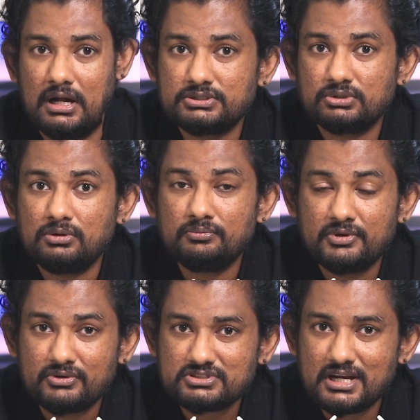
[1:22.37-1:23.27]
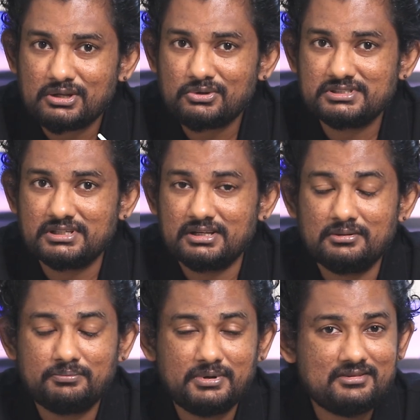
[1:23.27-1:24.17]
Also, before starting your
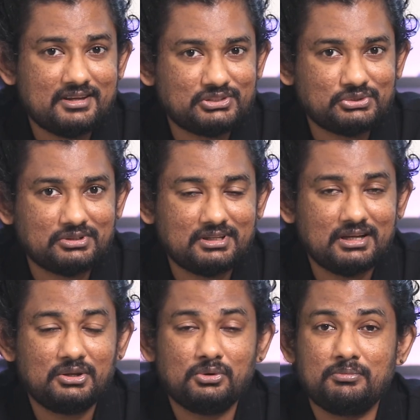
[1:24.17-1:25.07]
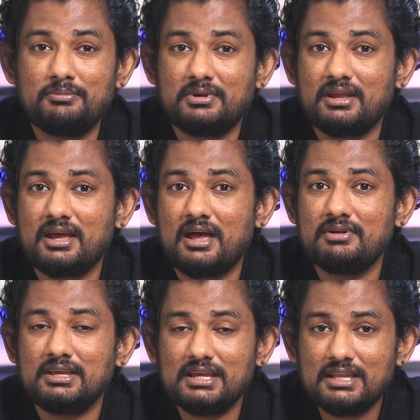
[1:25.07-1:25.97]
journey, please ensure that your memory
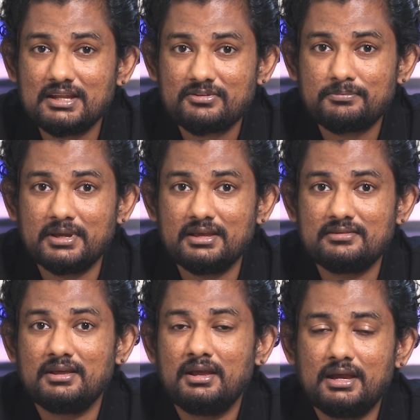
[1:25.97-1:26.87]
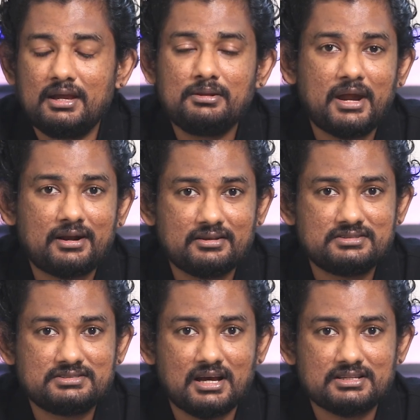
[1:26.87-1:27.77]
having enough space and batteries
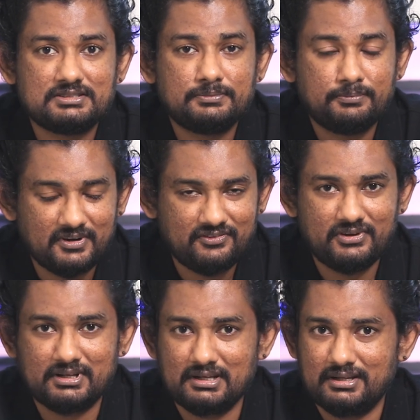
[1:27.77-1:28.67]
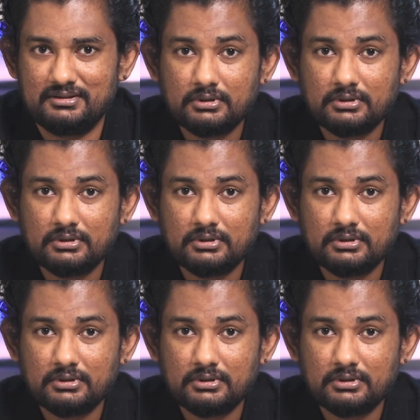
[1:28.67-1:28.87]
charged perfectly.